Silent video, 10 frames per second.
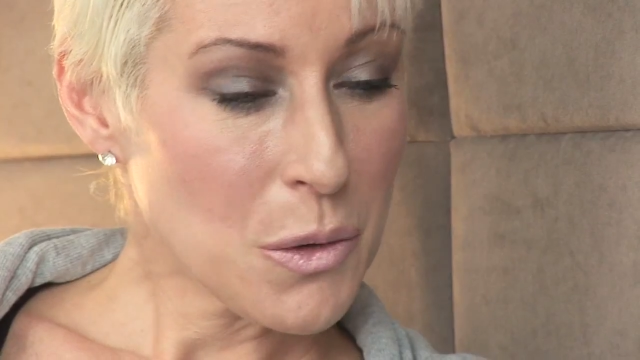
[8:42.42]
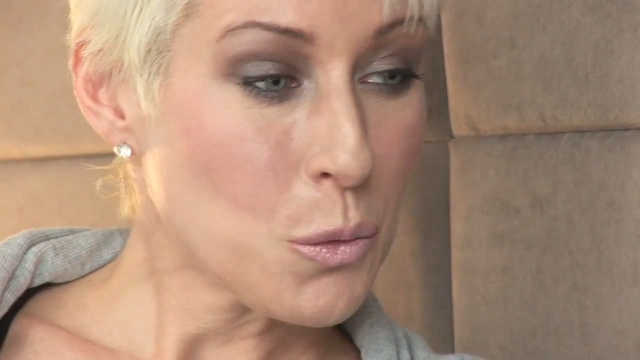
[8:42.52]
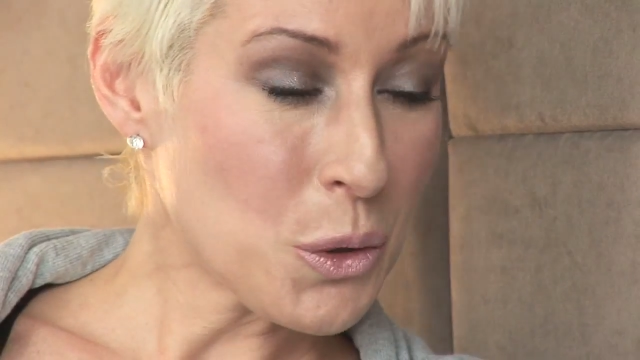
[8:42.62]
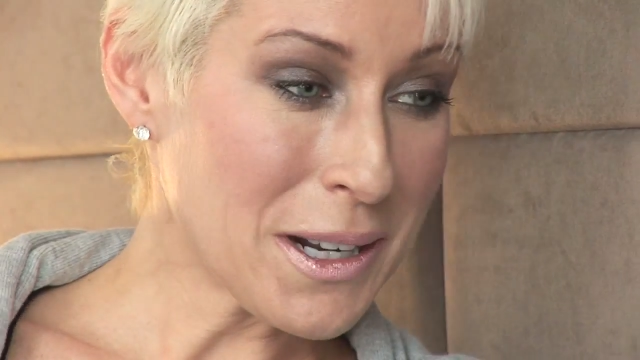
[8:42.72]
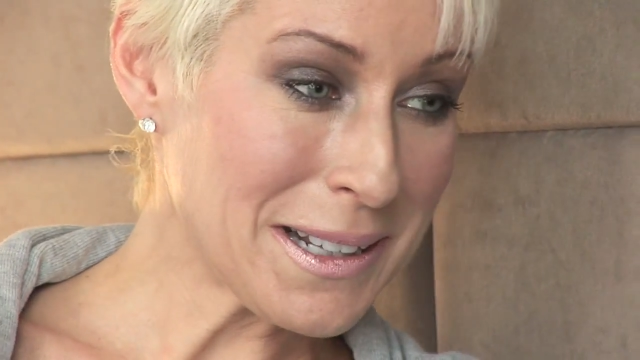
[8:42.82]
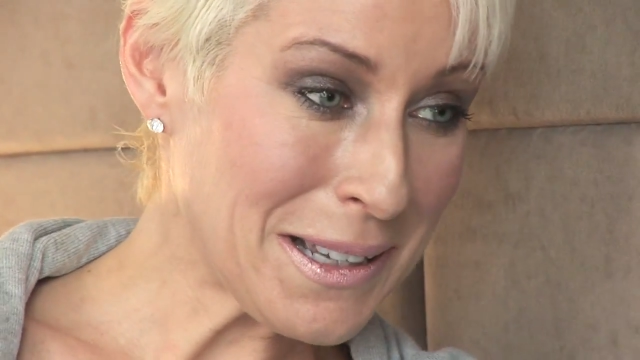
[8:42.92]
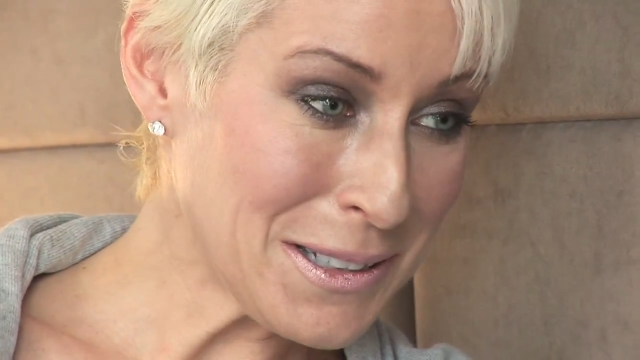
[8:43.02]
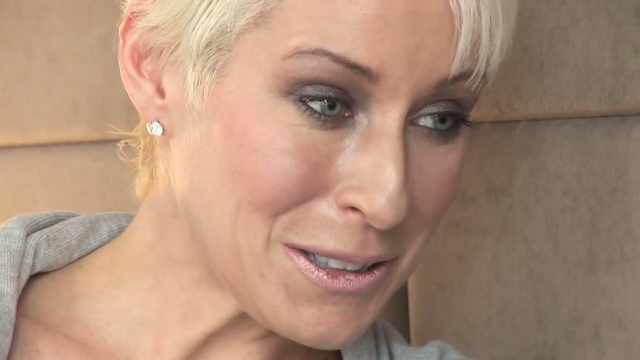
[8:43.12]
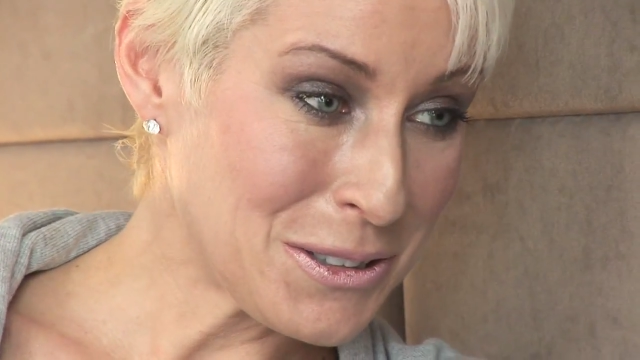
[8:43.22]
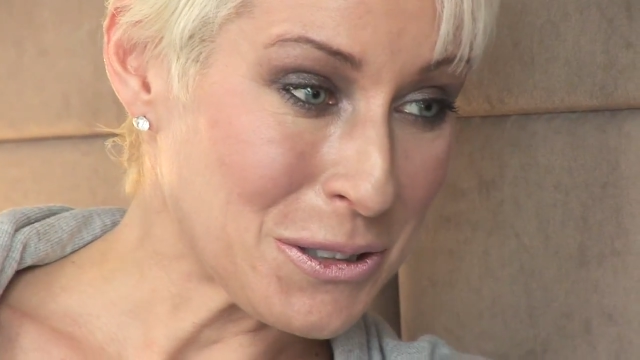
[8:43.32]
What I'd
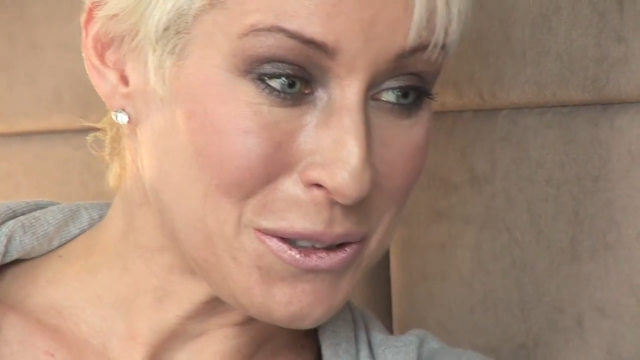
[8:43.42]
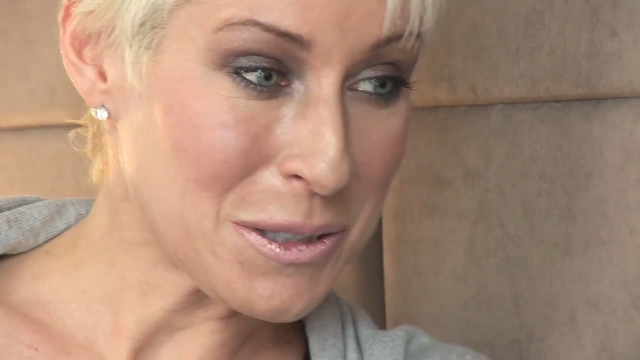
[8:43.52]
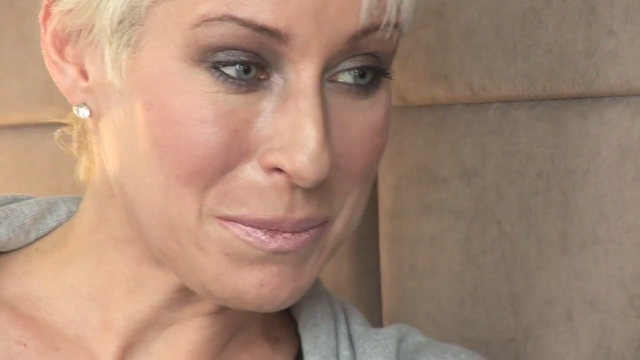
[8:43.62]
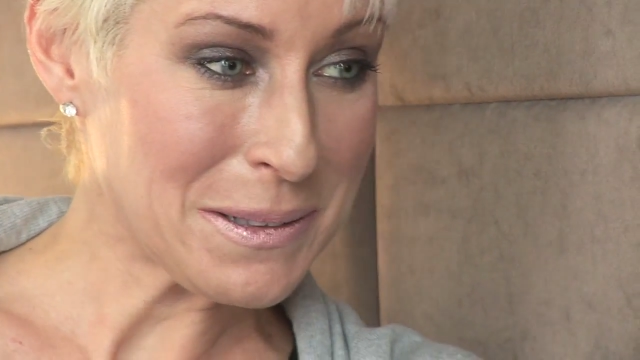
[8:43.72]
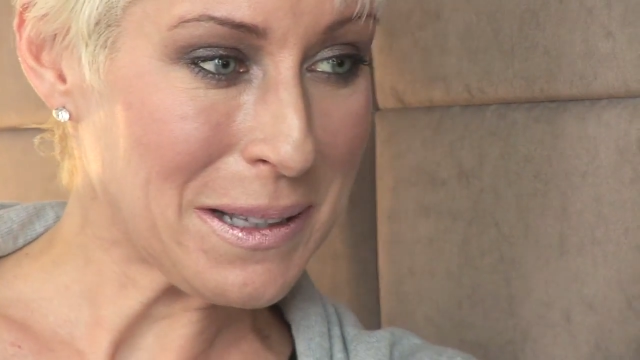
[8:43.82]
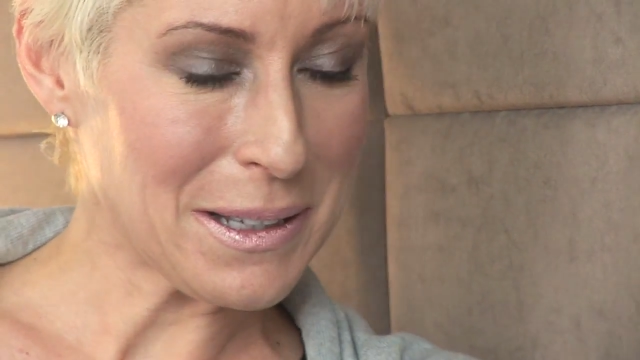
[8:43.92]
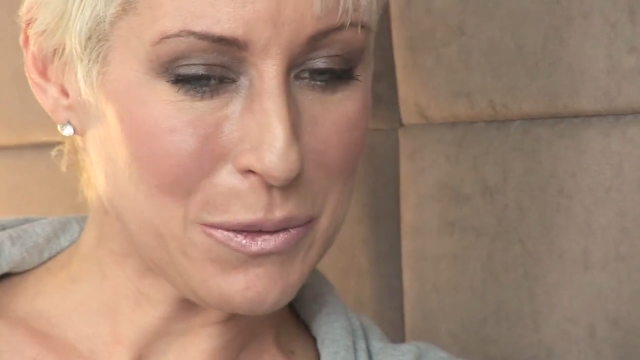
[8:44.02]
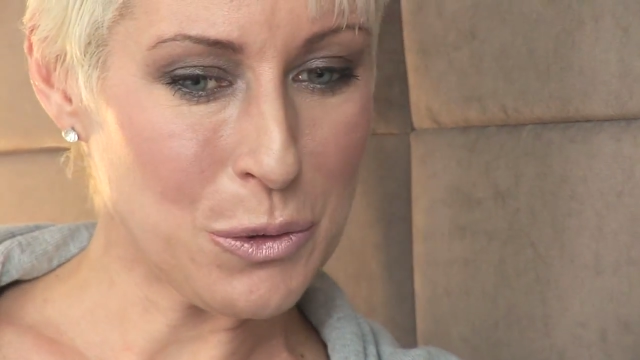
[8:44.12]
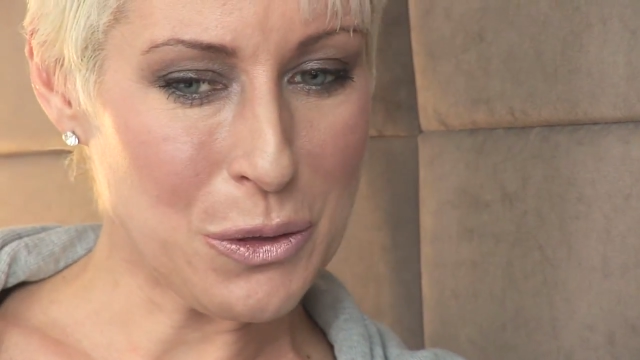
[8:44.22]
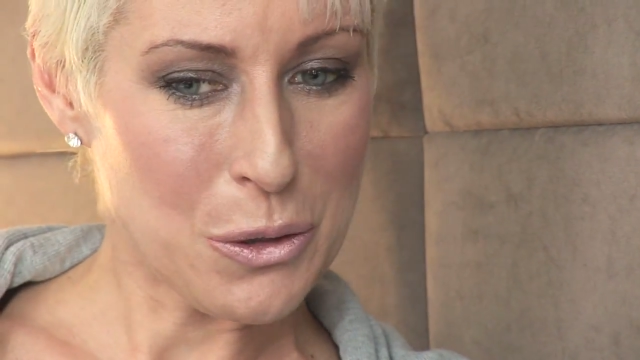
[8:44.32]
like to do is a bit like
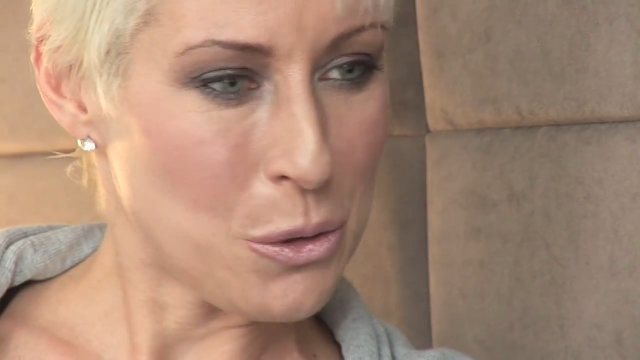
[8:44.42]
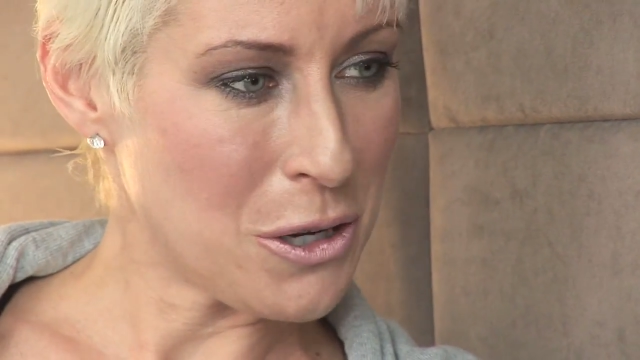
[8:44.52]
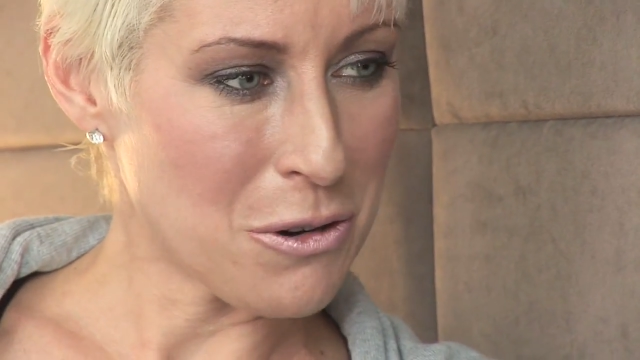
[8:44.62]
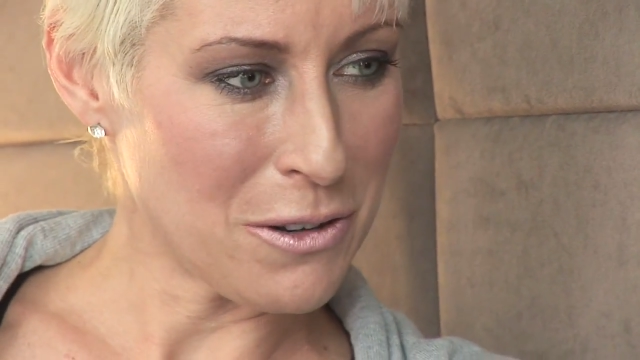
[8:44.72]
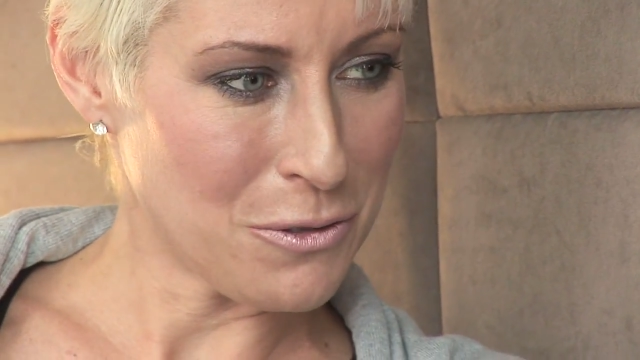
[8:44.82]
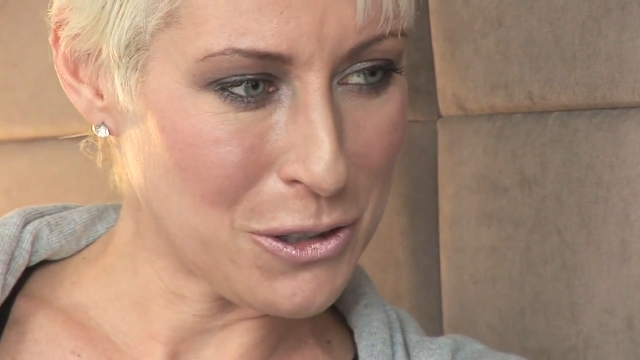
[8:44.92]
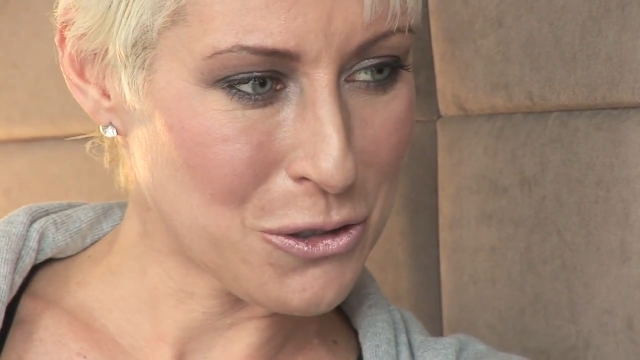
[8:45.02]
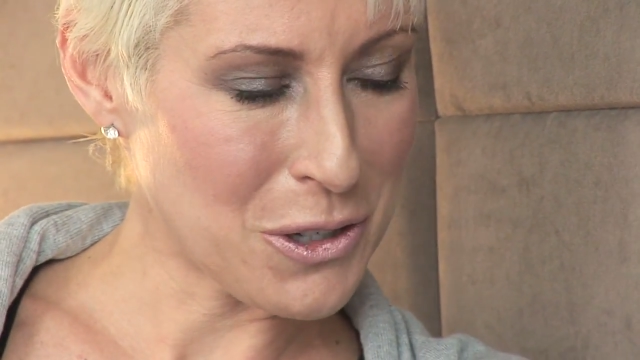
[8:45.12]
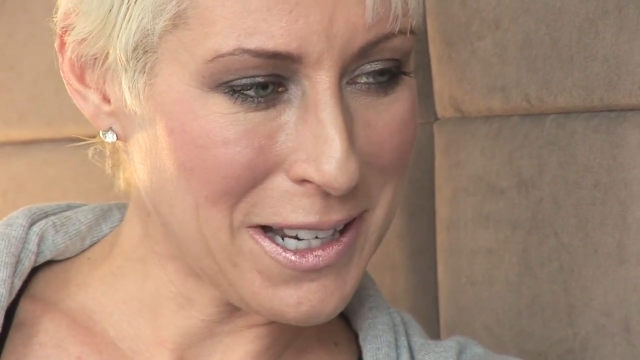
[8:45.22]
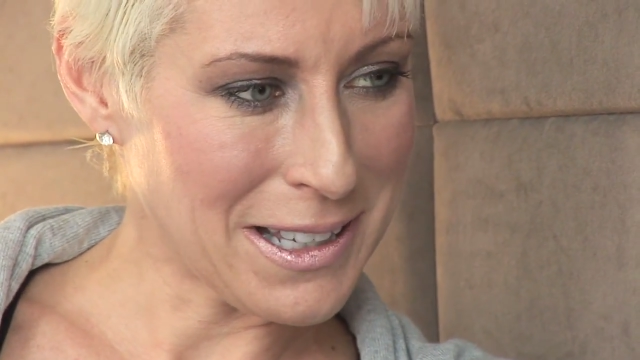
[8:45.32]
with the queer eye for the
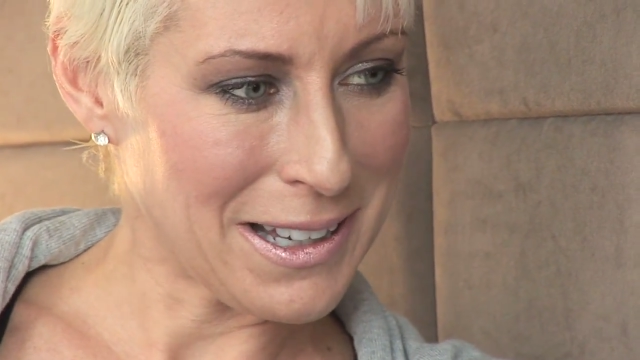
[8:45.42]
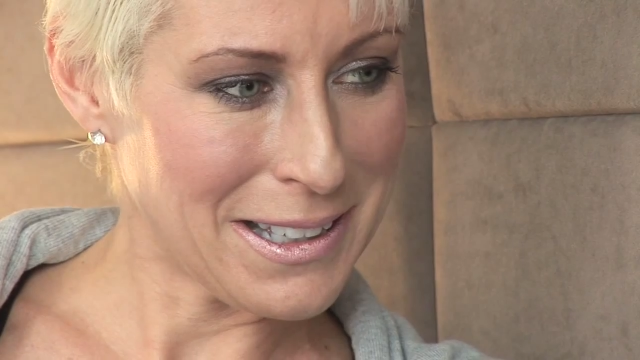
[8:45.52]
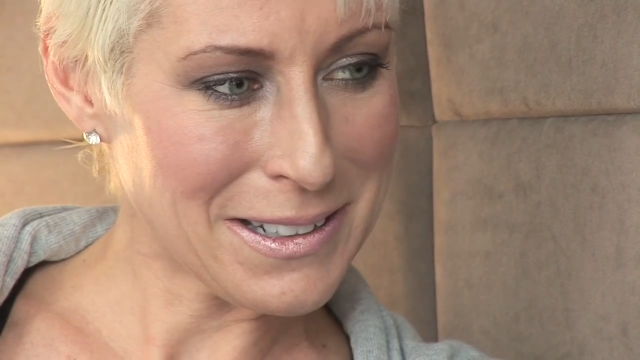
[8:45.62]
straight guy.